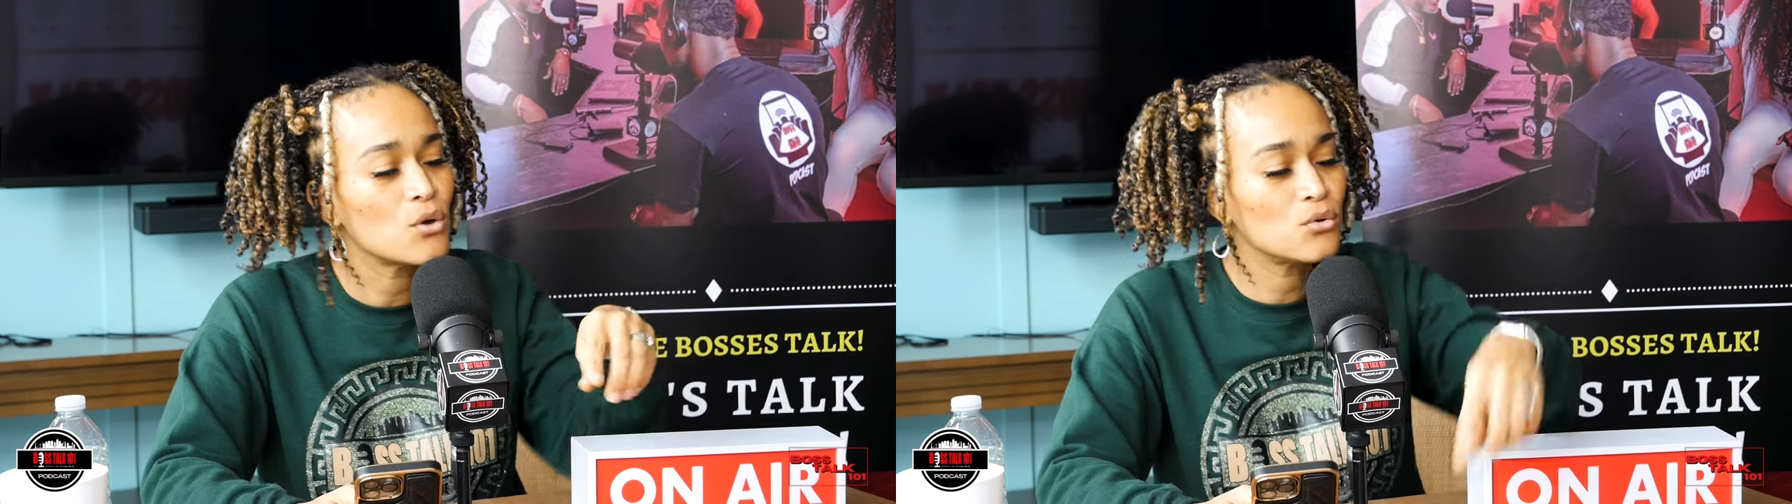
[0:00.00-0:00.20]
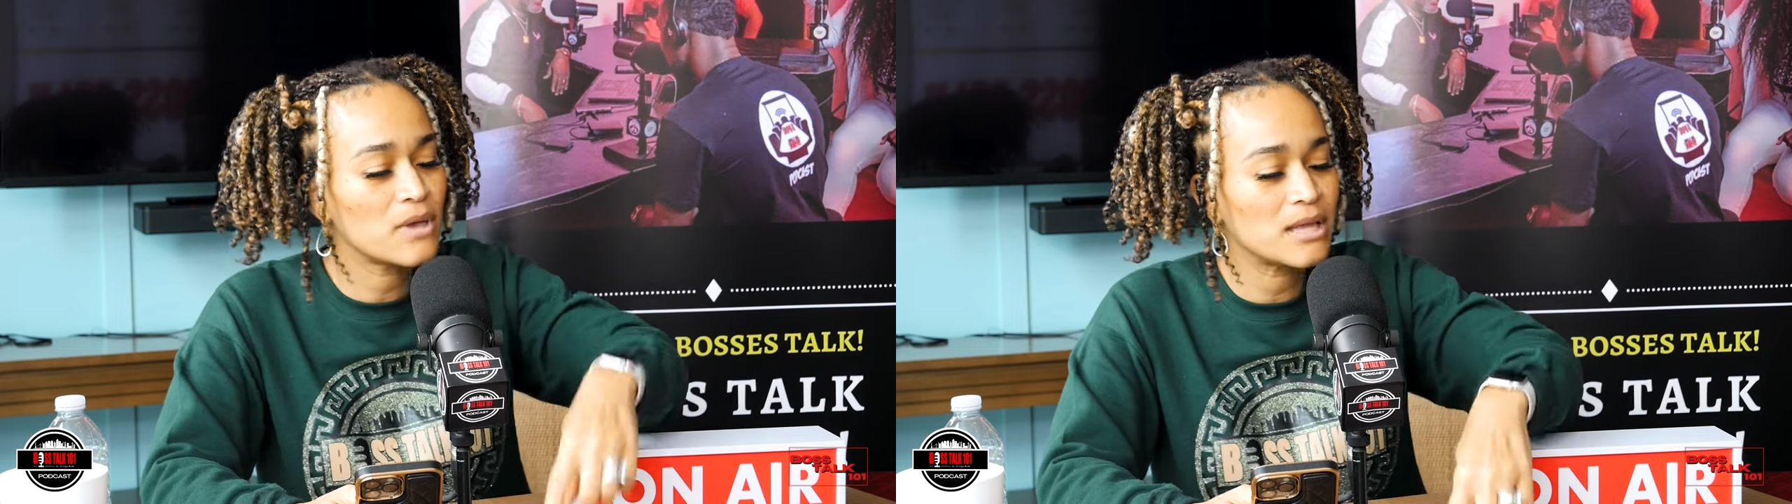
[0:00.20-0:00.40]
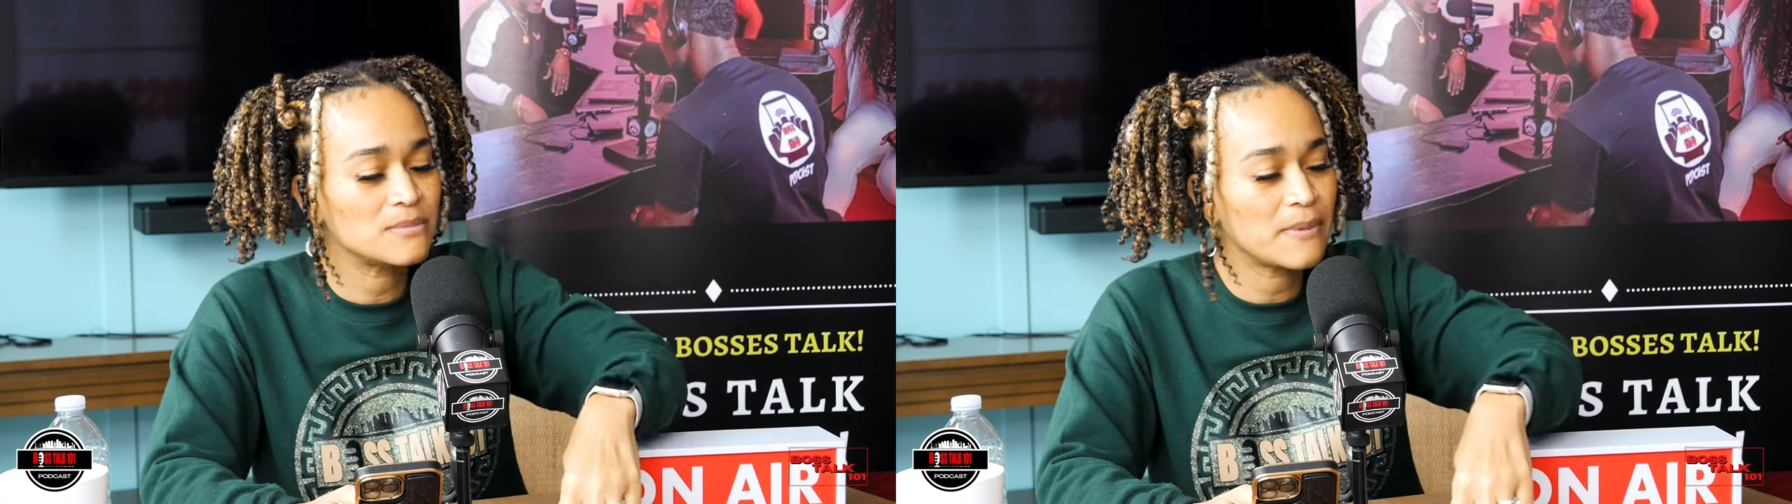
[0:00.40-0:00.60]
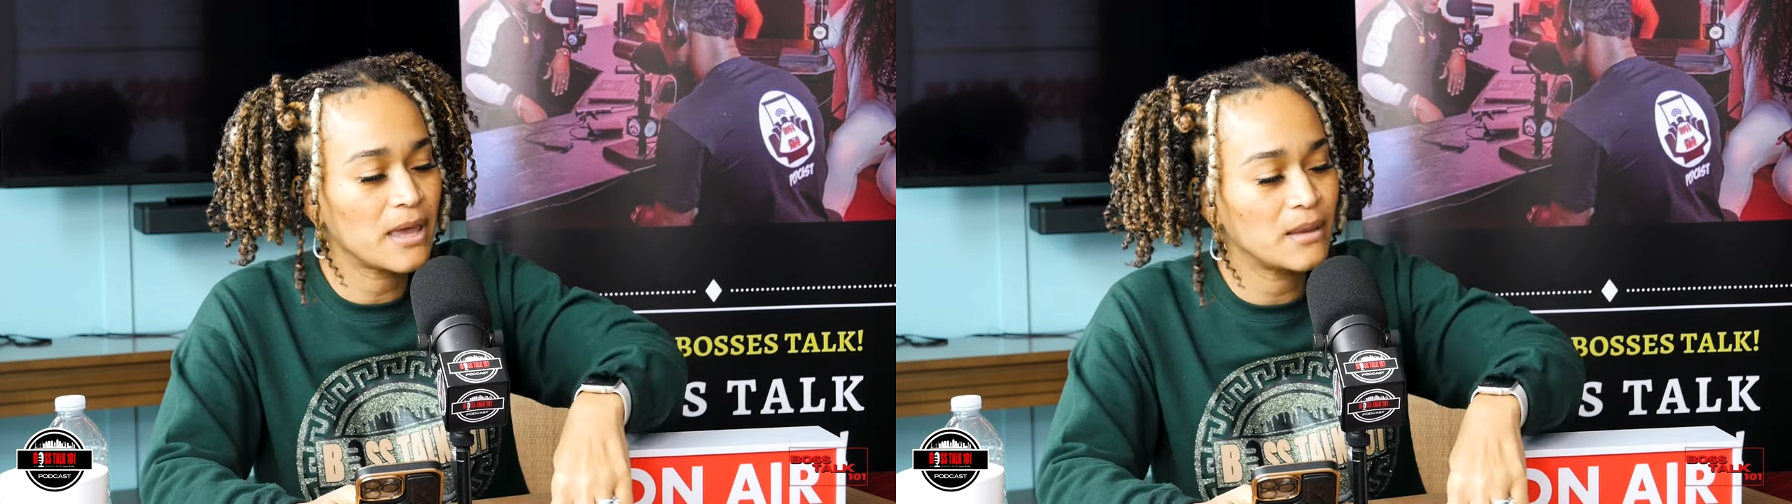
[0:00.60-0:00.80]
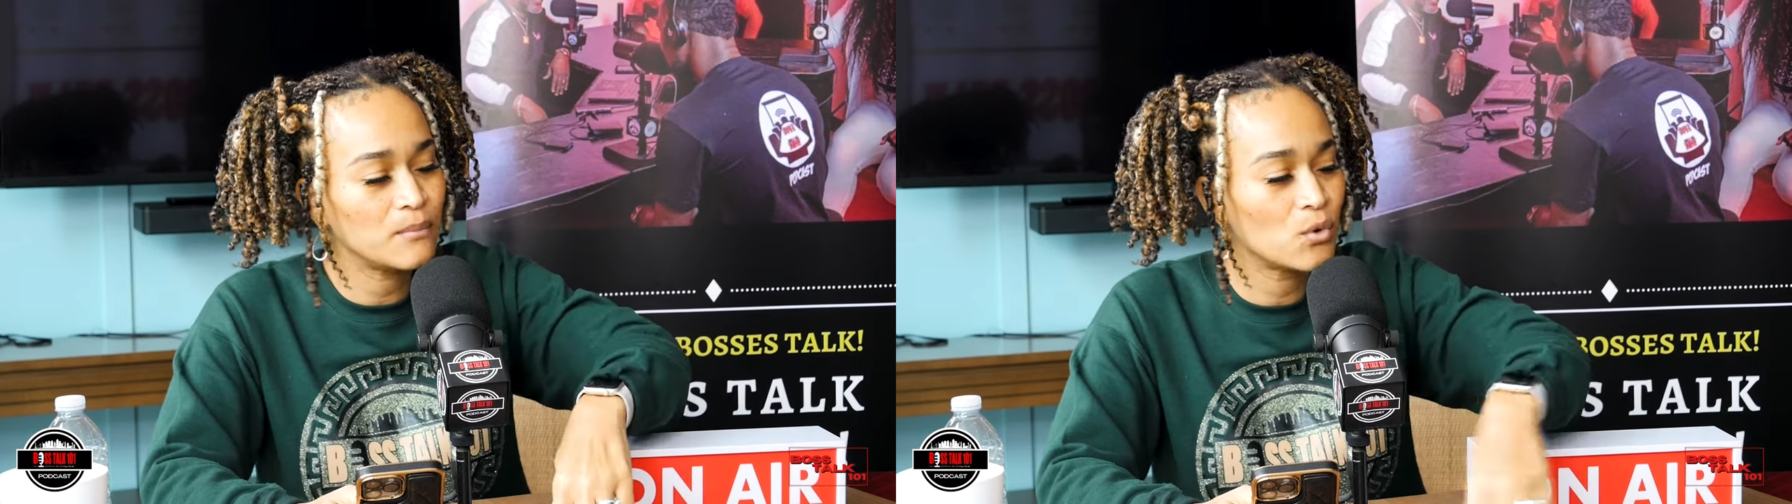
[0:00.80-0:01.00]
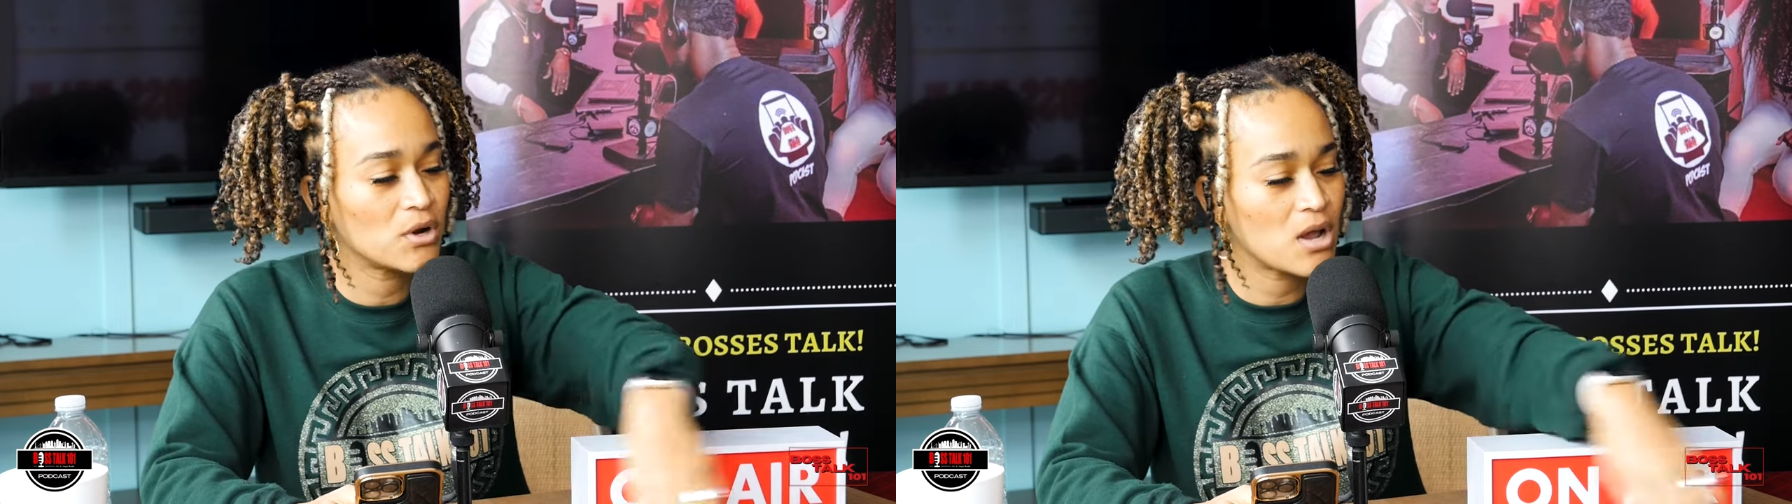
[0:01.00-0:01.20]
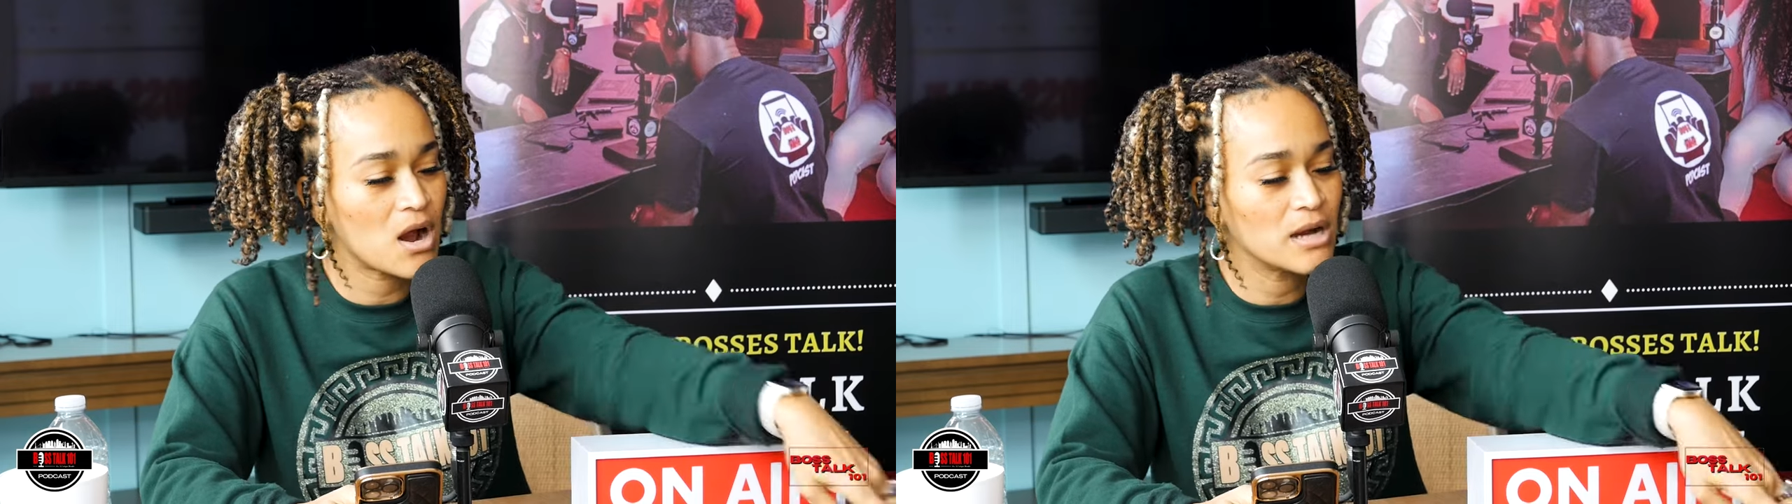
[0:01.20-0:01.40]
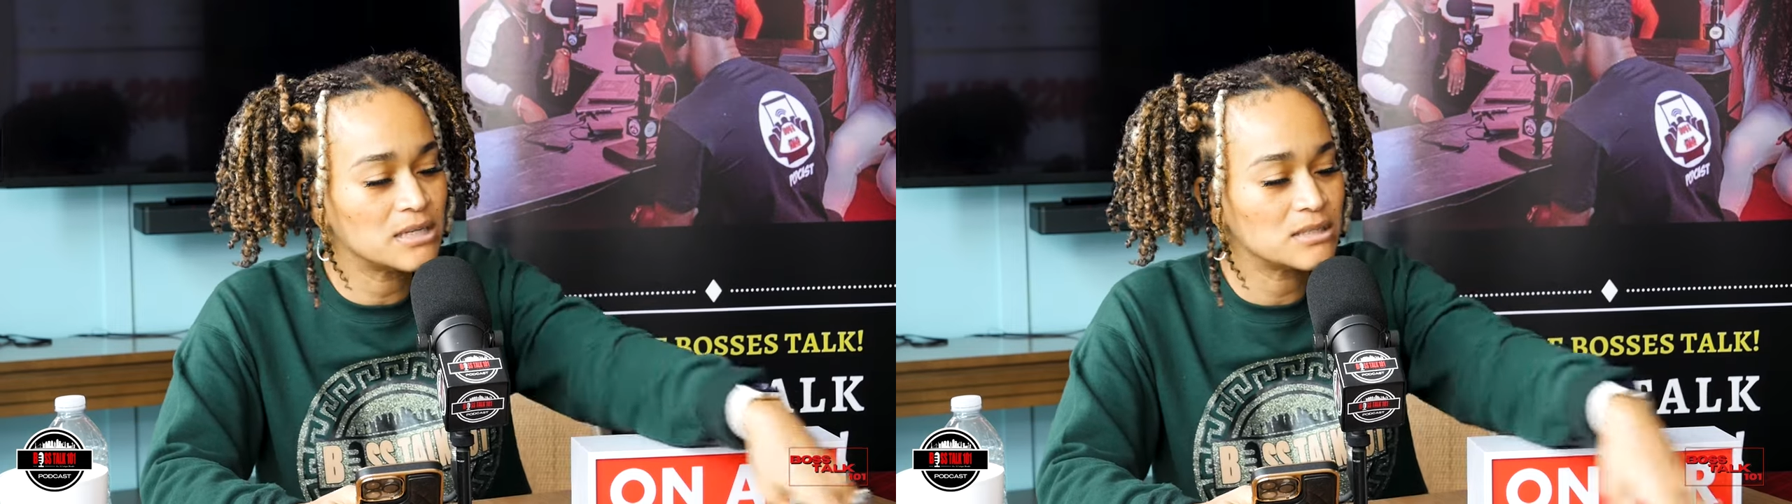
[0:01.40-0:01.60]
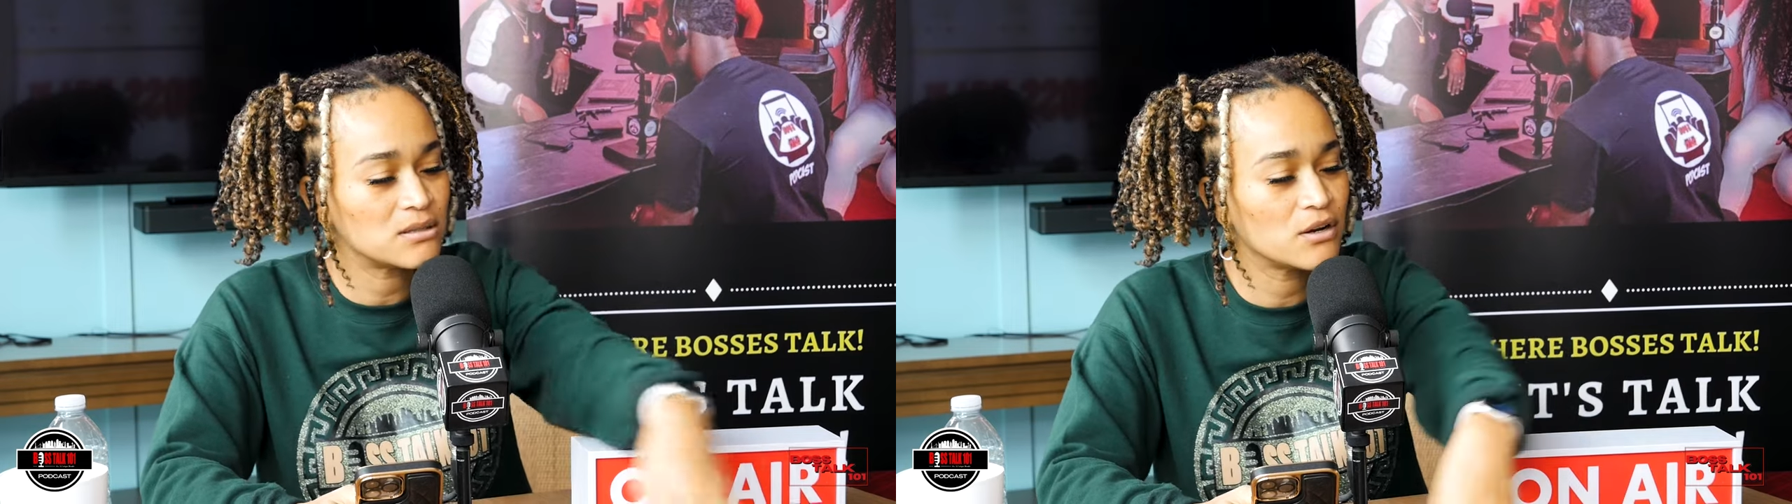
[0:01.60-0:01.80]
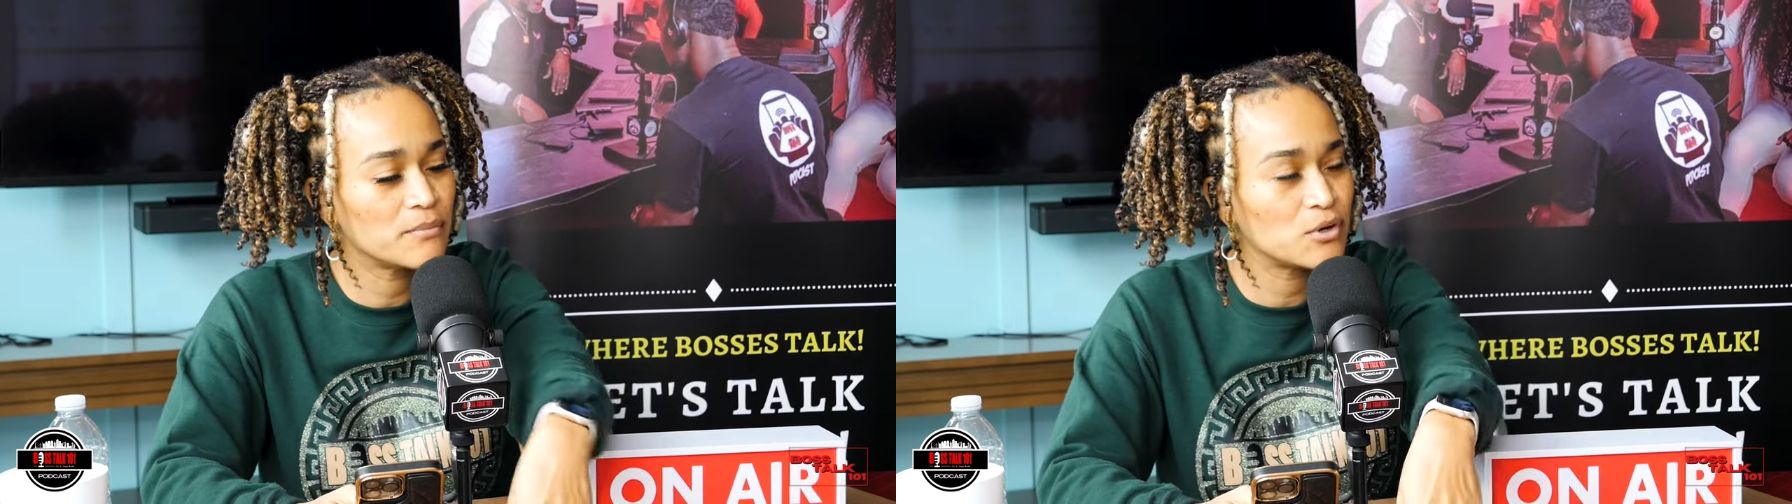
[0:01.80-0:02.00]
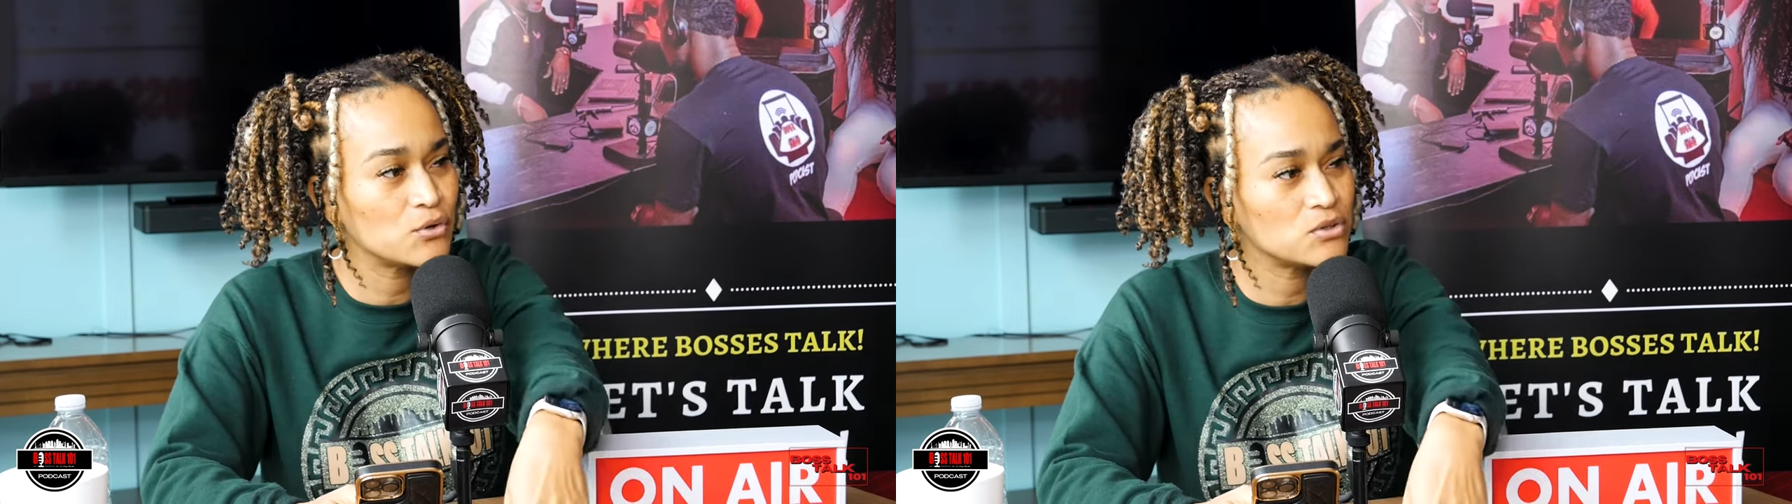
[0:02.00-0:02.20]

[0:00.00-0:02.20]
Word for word: who gets paid more, the artist or no, the, the